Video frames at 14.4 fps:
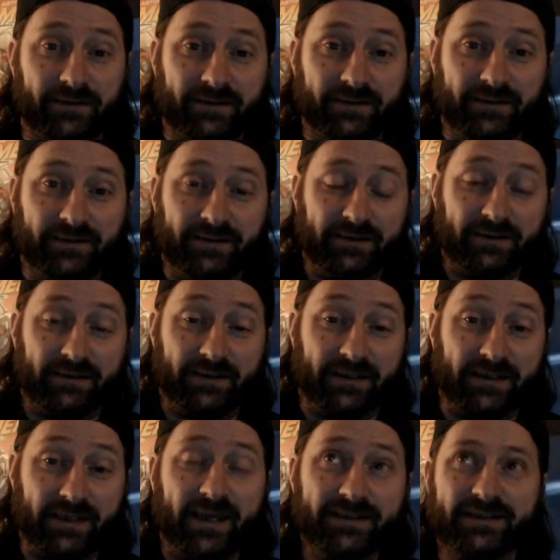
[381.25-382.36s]
He can't
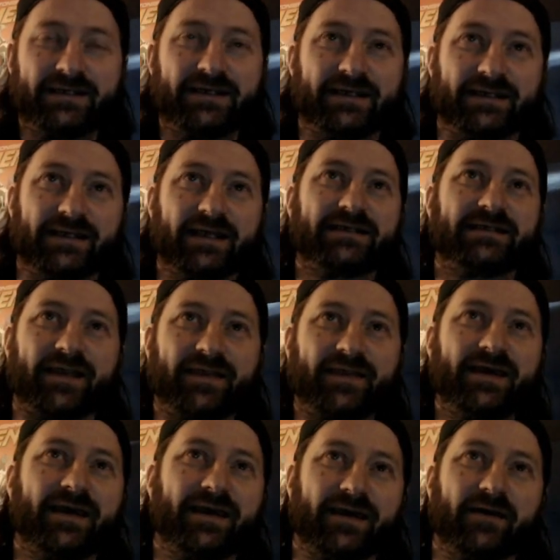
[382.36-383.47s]
succeed. That's the
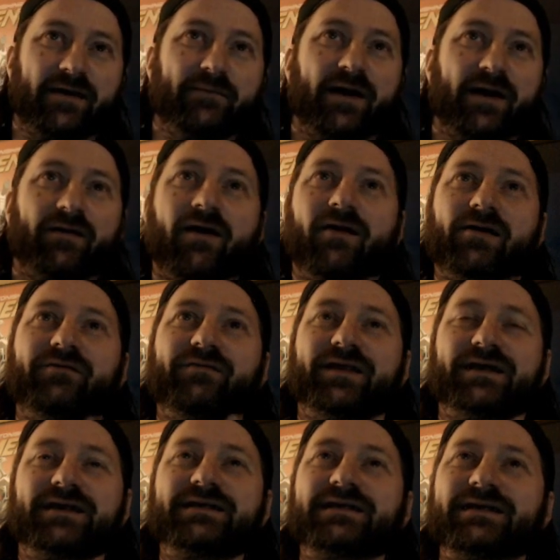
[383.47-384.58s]
thing about all of
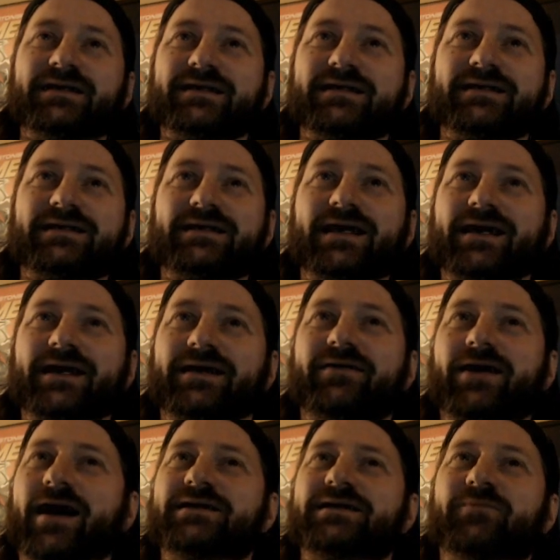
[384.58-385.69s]
this is that
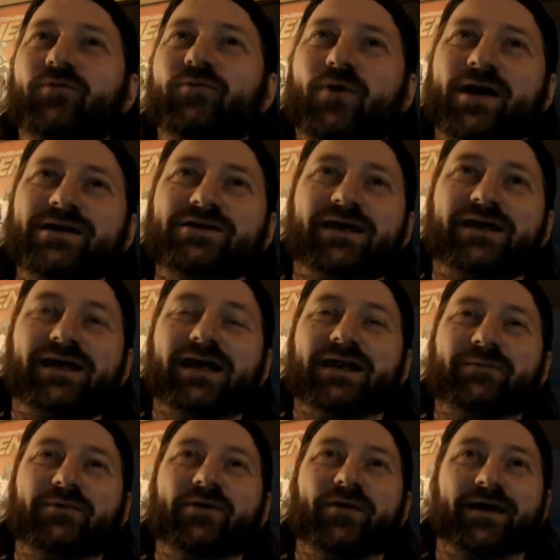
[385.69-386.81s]
as I'm watching it, I'm
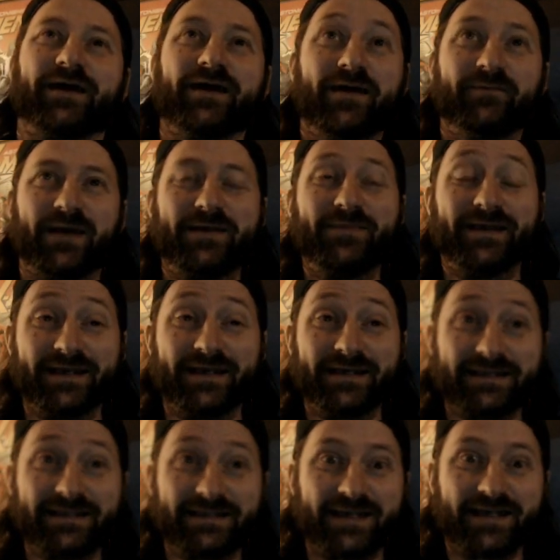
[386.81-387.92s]
going, maybe this
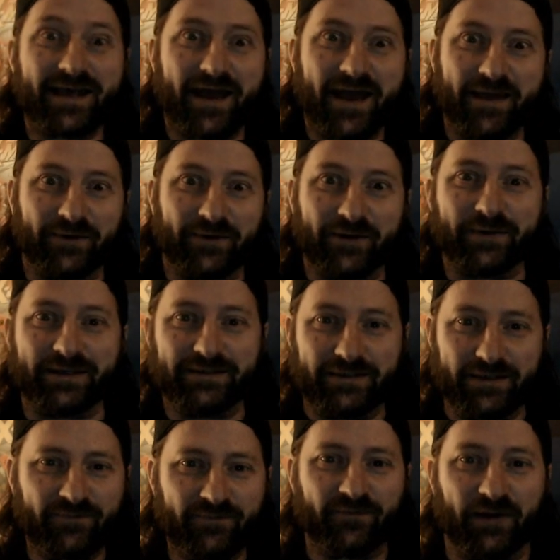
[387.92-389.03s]
time it'll be
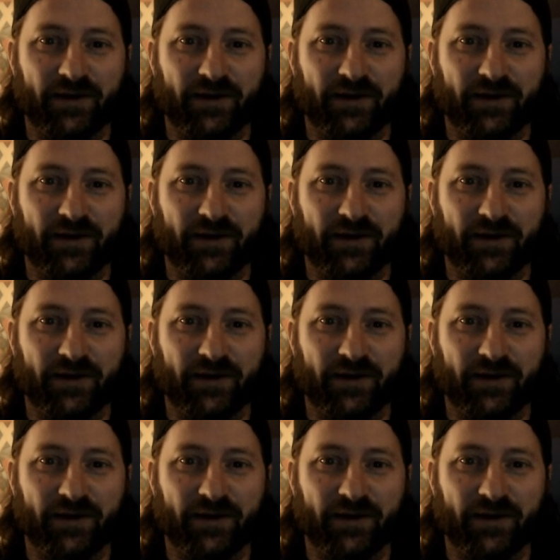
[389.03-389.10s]
different.